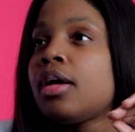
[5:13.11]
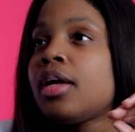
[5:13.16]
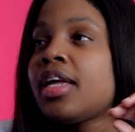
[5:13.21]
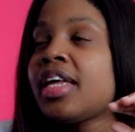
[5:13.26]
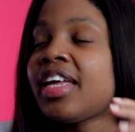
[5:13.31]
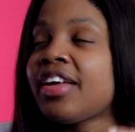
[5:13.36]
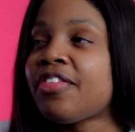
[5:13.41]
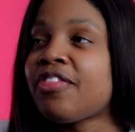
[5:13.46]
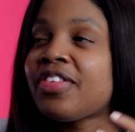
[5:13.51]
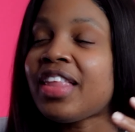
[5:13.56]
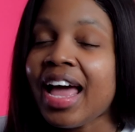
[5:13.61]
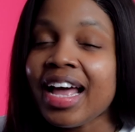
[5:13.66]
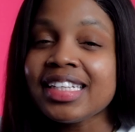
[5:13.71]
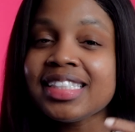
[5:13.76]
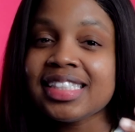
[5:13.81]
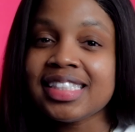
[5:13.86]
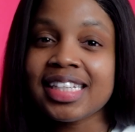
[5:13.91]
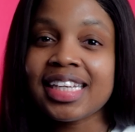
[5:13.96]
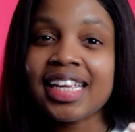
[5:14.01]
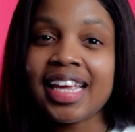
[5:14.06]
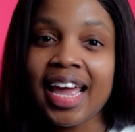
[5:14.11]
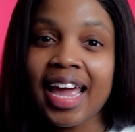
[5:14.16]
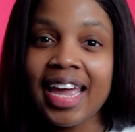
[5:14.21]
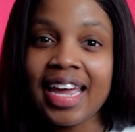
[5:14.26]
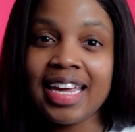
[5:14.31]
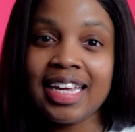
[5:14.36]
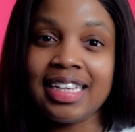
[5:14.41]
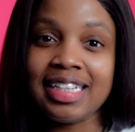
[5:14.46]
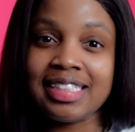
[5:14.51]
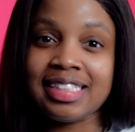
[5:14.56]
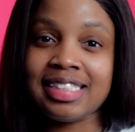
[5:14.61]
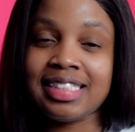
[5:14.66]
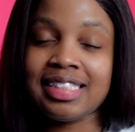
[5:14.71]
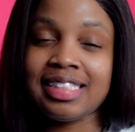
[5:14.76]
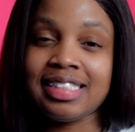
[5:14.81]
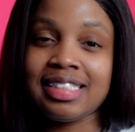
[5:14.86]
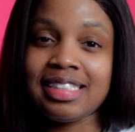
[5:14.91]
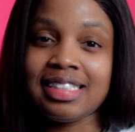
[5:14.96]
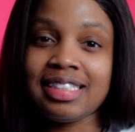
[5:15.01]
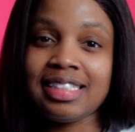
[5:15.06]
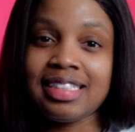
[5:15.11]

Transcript: if that's the case,